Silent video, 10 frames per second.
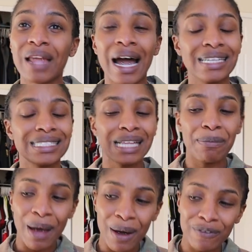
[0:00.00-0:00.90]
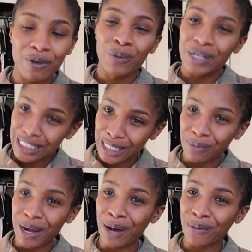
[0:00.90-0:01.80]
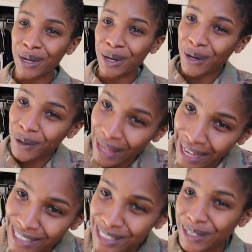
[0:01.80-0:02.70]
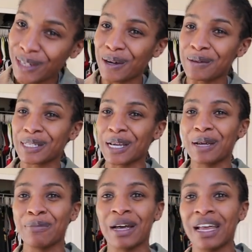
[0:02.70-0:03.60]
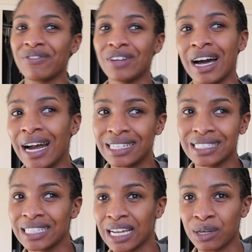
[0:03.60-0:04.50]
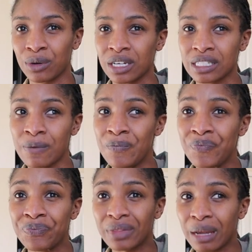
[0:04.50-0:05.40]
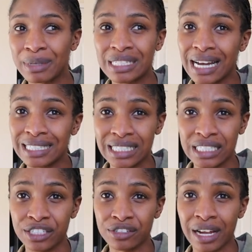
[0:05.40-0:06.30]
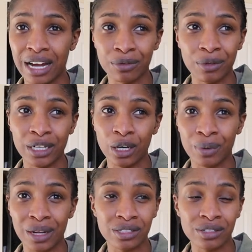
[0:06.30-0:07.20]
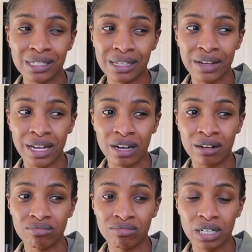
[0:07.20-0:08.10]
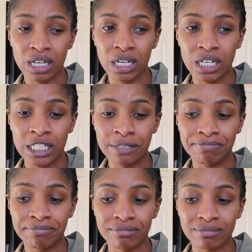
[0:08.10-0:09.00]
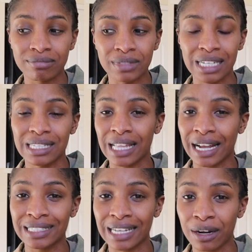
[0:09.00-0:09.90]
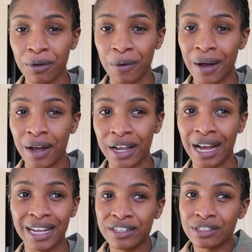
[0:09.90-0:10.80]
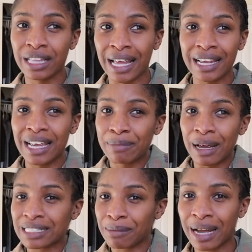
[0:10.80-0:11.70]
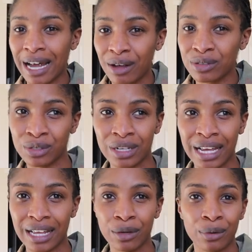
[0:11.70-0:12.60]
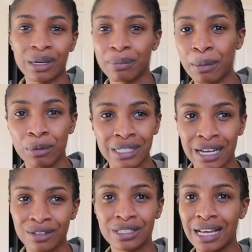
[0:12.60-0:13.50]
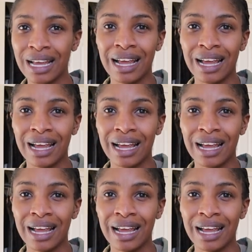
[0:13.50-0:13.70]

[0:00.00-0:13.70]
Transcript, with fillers: I step out every once in a while when your girl has to, you know what I'm saying? But if not, I just stay indoors besides Cinti Street, I don't really know what else there is out here. Um, because like I said, I don't go out. I, I usually like kickbacks at my house or like going to people's house.